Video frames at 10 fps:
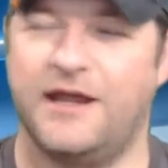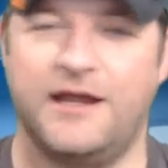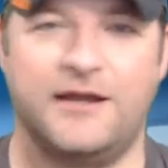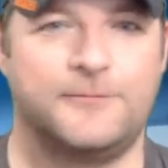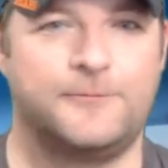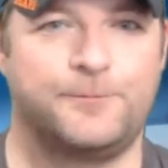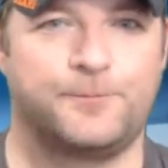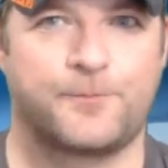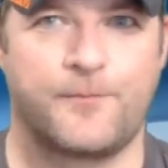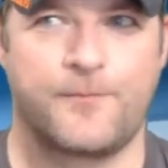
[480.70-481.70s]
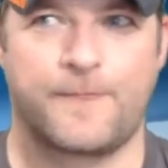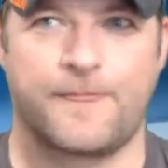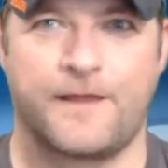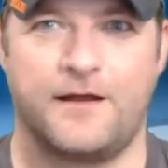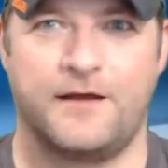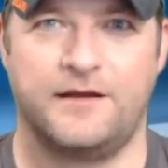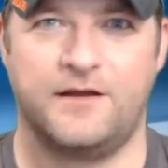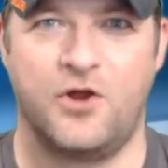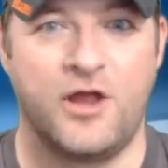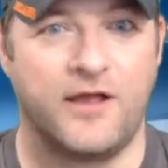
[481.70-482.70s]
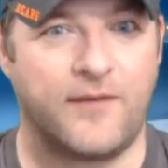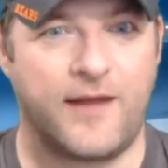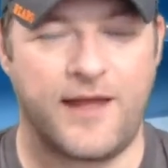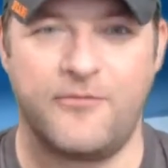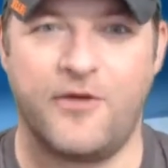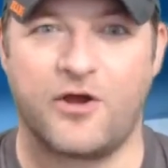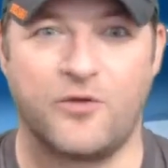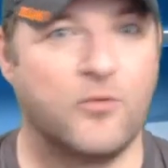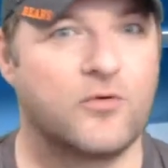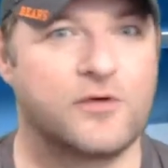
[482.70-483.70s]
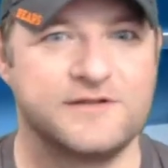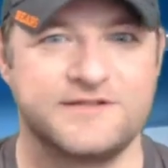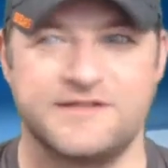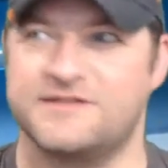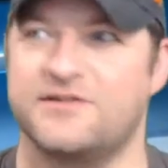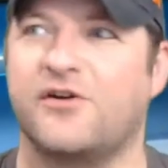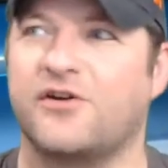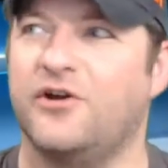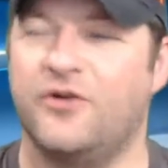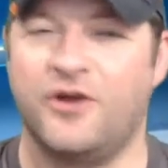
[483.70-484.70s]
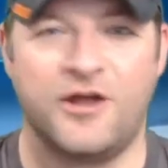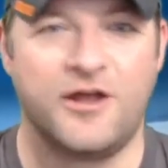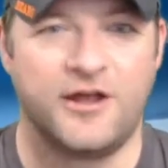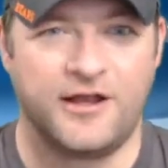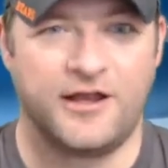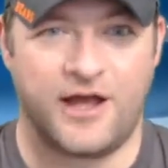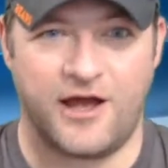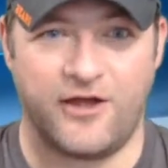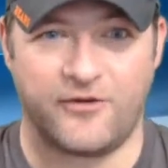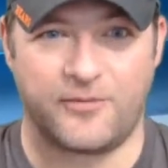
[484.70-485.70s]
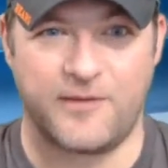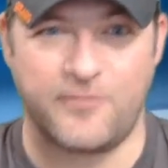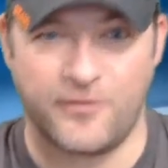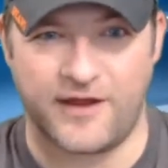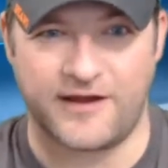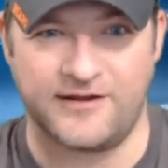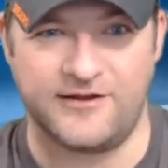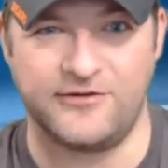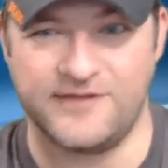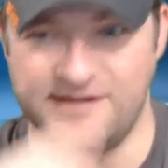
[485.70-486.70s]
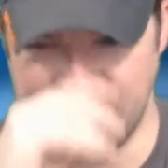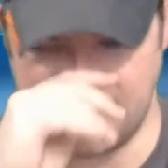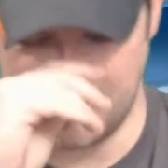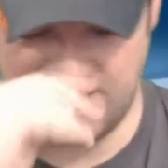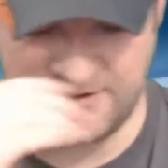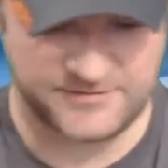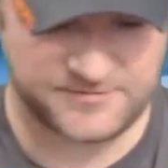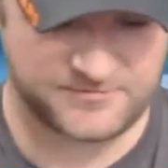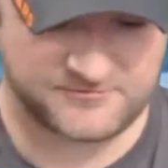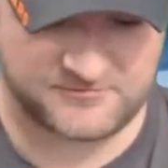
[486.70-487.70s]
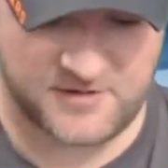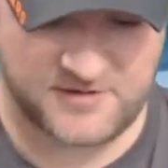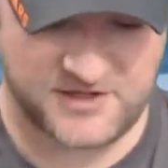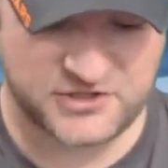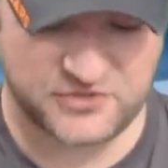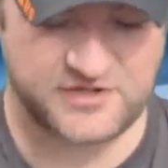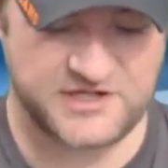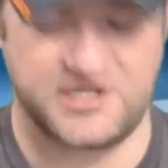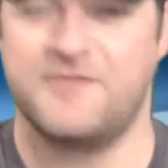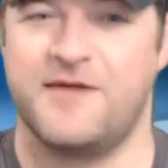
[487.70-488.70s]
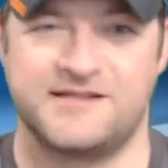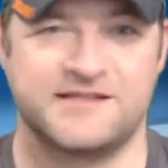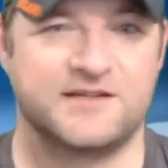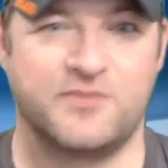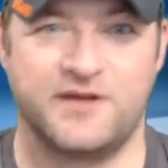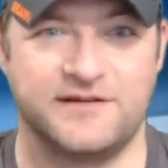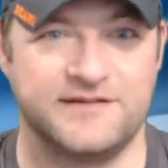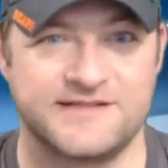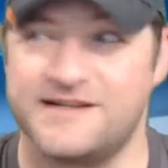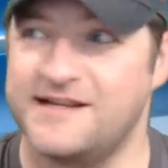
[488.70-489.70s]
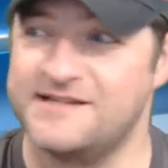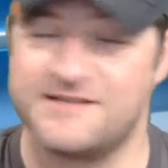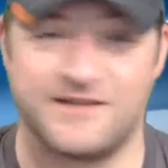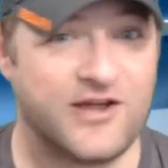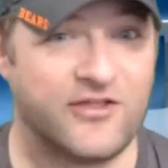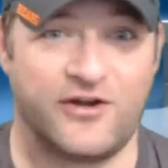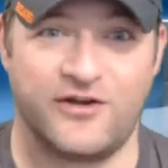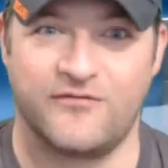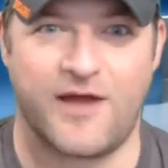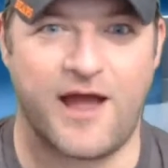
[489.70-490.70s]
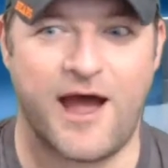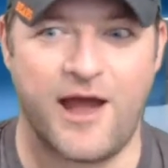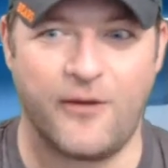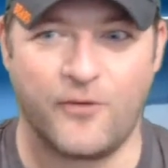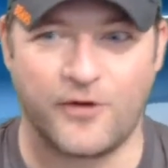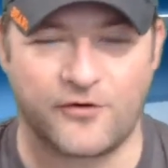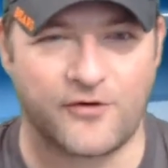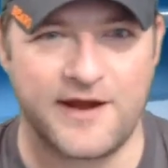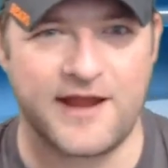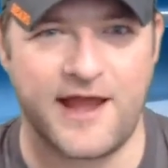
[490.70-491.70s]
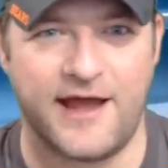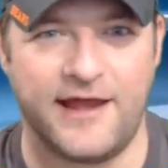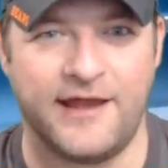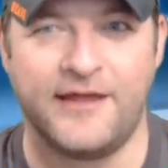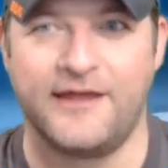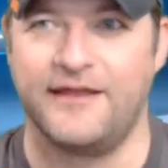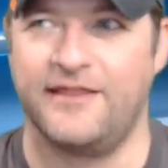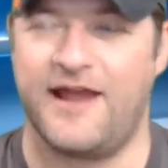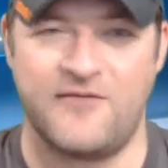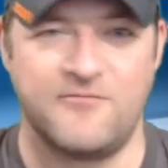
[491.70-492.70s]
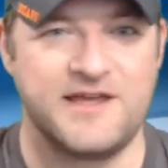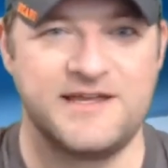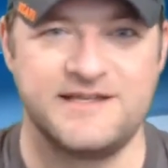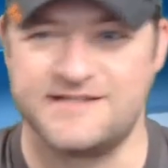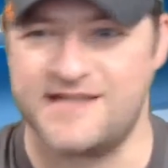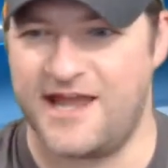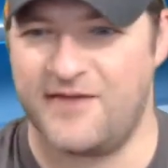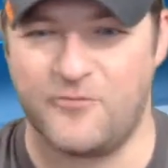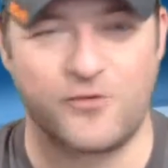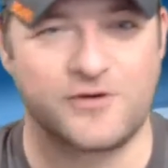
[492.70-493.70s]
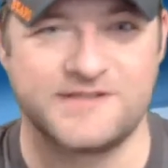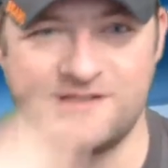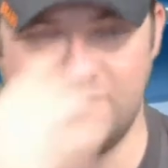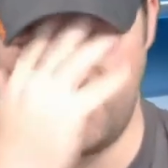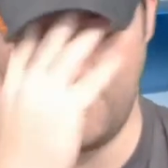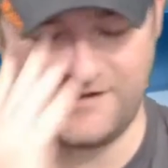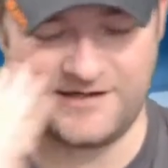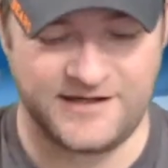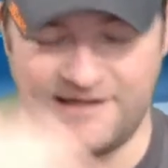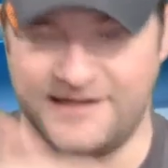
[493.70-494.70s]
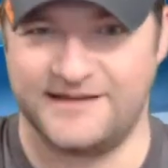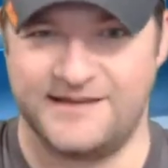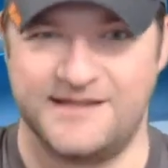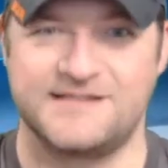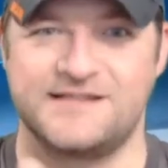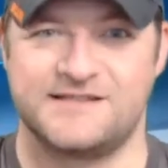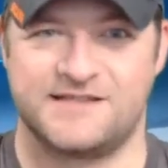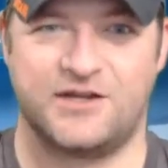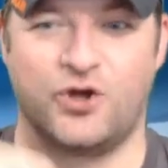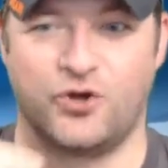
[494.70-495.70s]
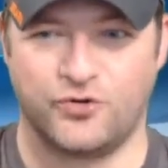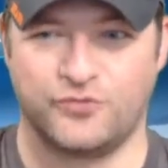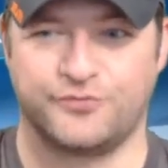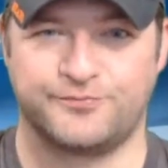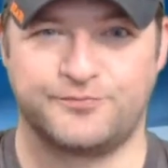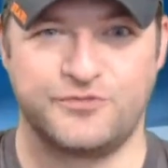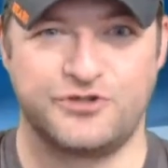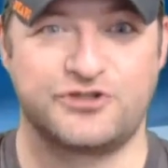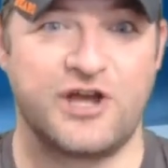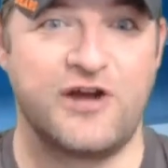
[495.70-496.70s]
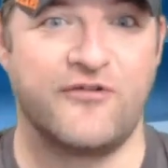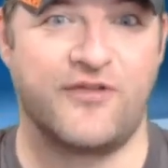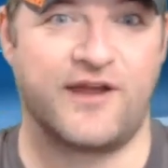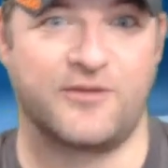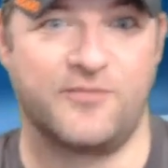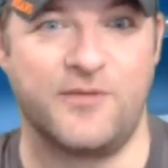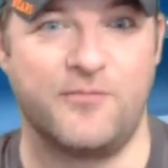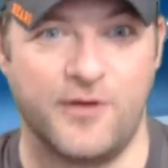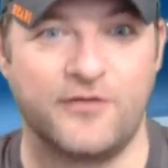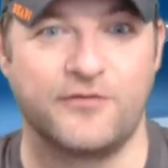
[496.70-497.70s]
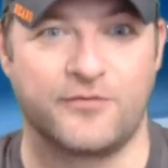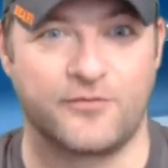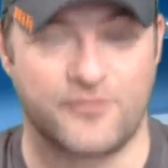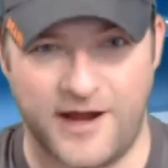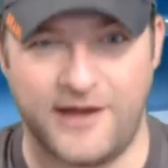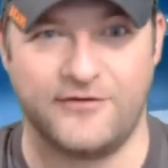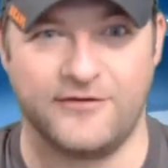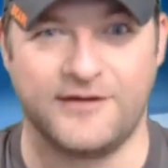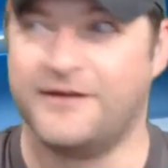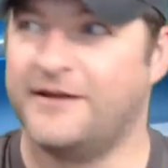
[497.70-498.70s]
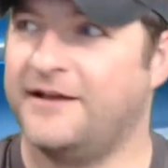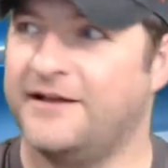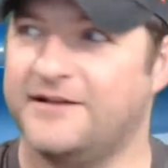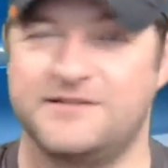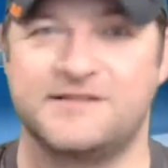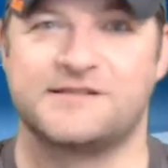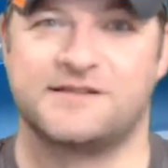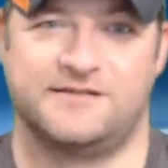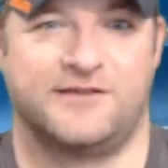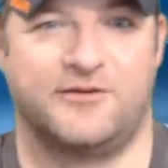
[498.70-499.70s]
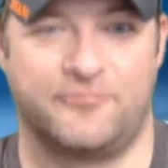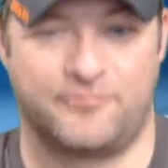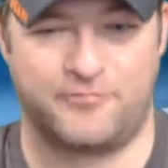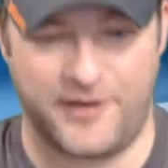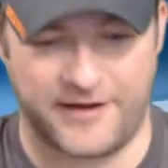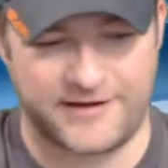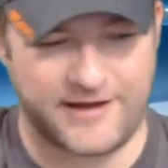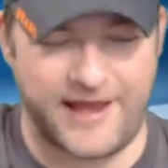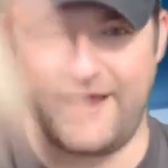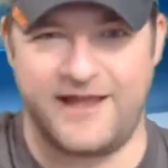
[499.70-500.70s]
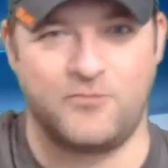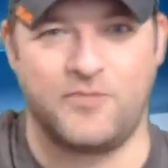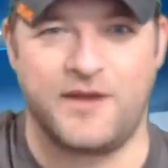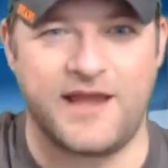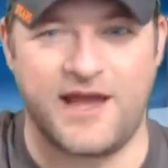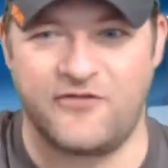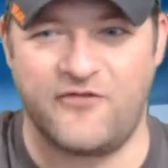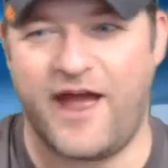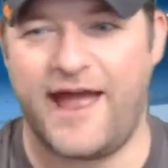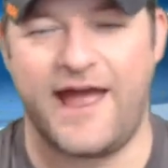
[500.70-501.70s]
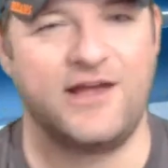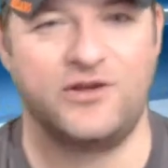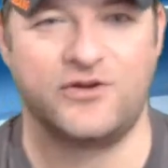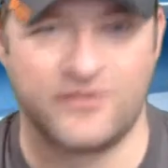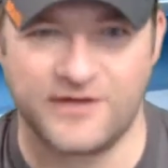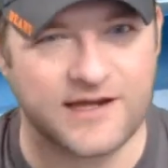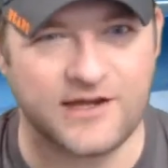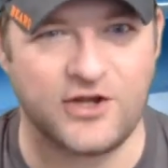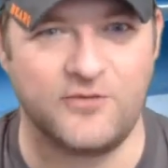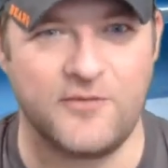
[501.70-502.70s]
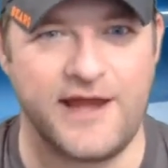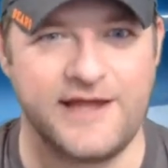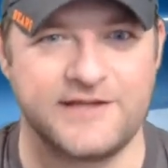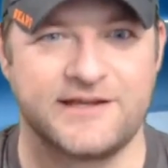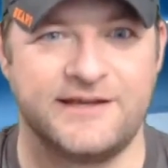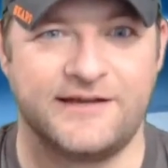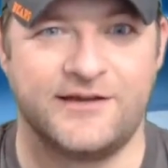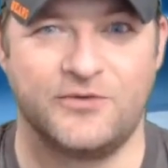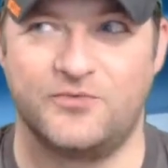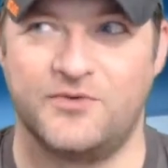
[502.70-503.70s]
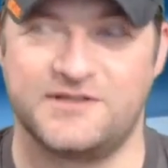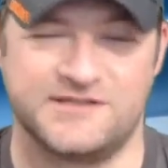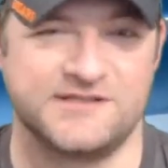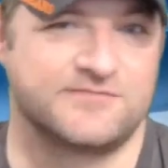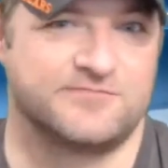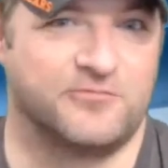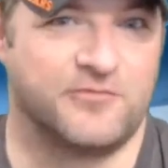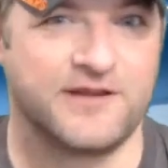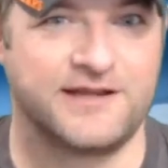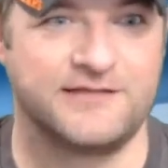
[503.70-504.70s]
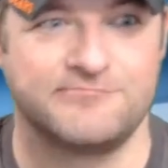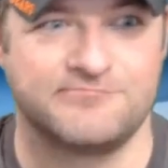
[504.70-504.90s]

and, you know, they have Nakamura, Cesaro, other people that could do this. I mean, Shorty G makes an appearance, and he's another high work rate guy. They have Miz, they have Morrison. I mean, this is a whole show that can be built around. Just pick A and B out of a hat and you're going to get a good match, which is really